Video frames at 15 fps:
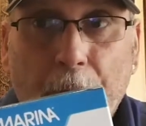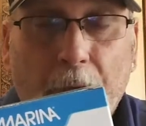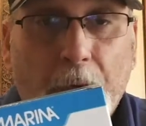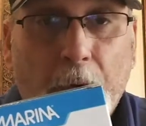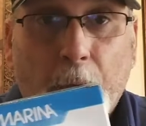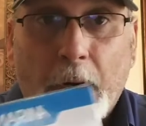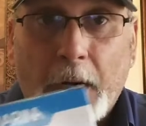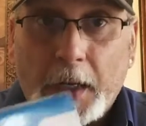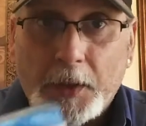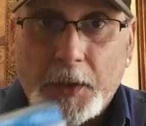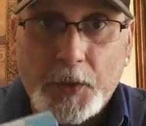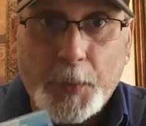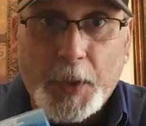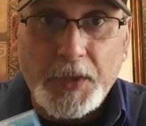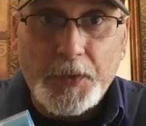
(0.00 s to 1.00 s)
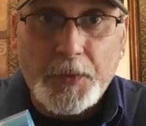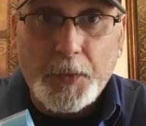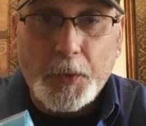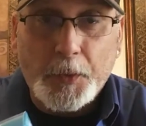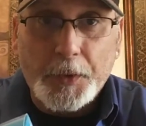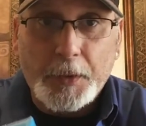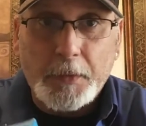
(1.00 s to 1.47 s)
If you're running a sponge
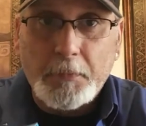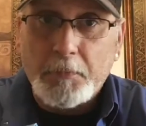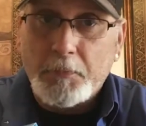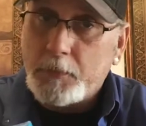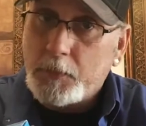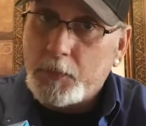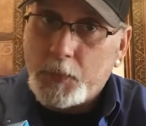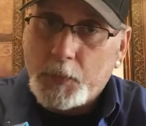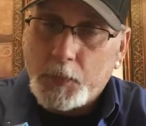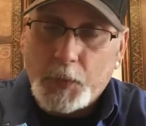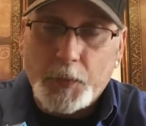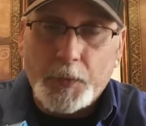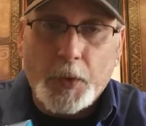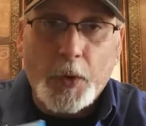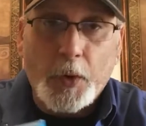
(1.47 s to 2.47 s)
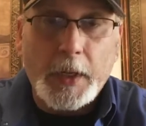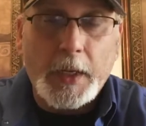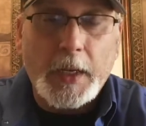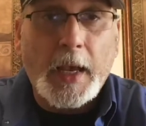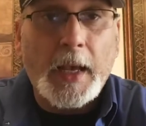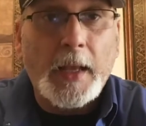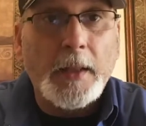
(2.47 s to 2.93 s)
filter, you've
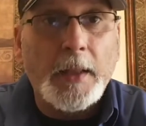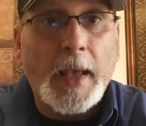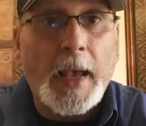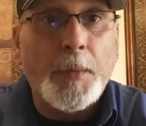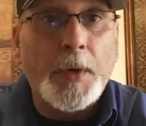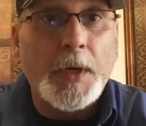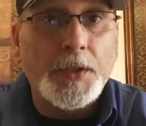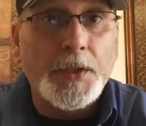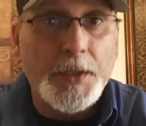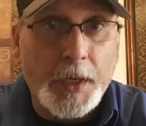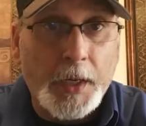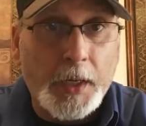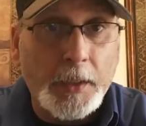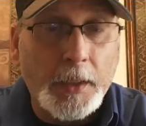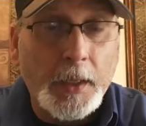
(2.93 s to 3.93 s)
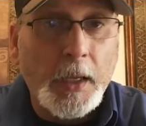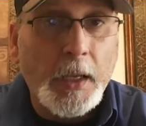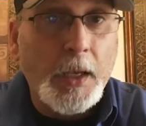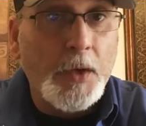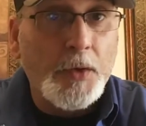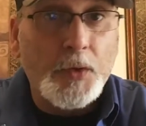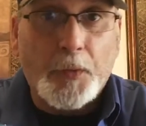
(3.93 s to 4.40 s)
already got that much done.
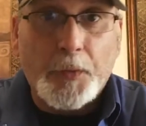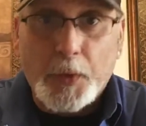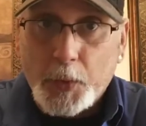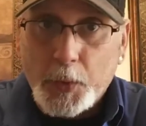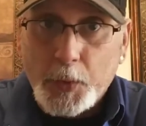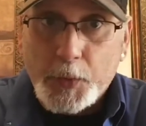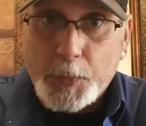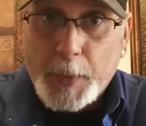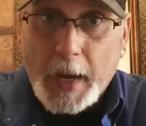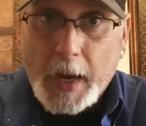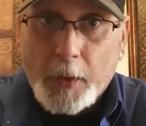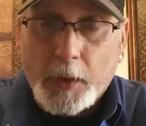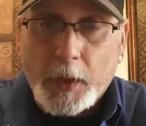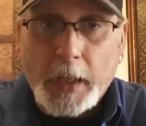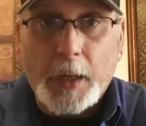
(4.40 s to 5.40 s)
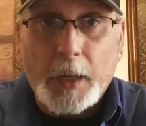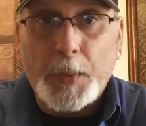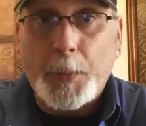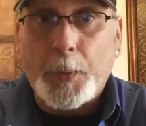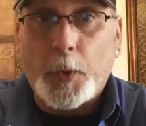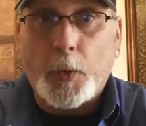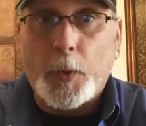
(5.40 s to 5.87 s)
So if you lose power, a lot
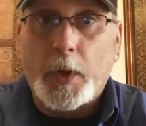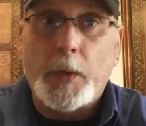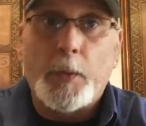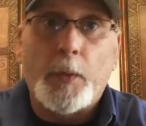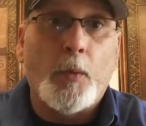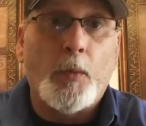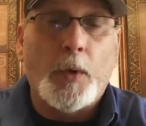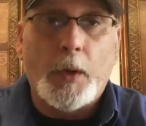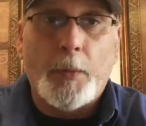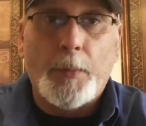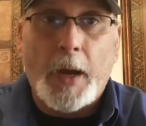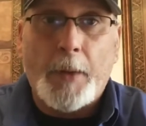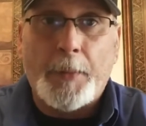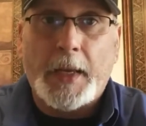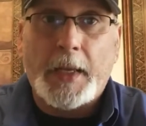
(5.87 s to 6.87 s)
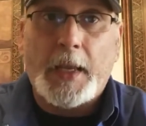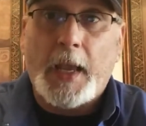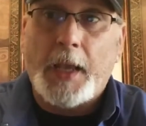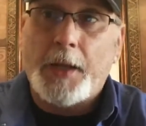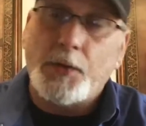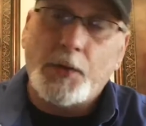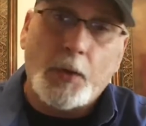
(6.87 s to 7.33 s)
of people are worried, well, what about my
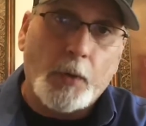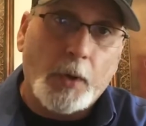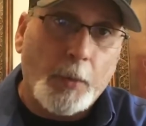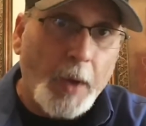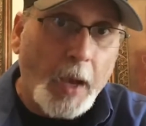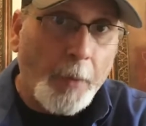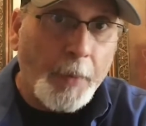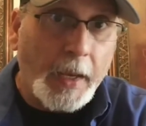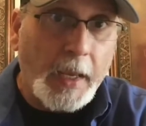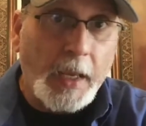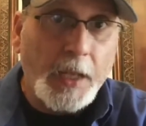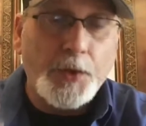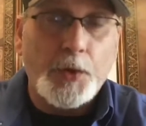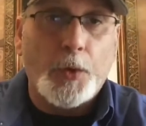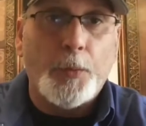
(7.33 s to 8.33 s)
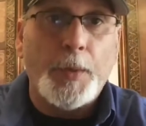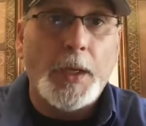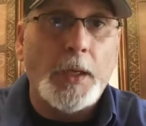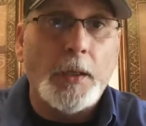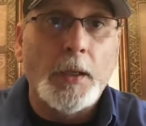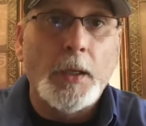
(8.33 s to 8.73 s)
canister? What about my HOB?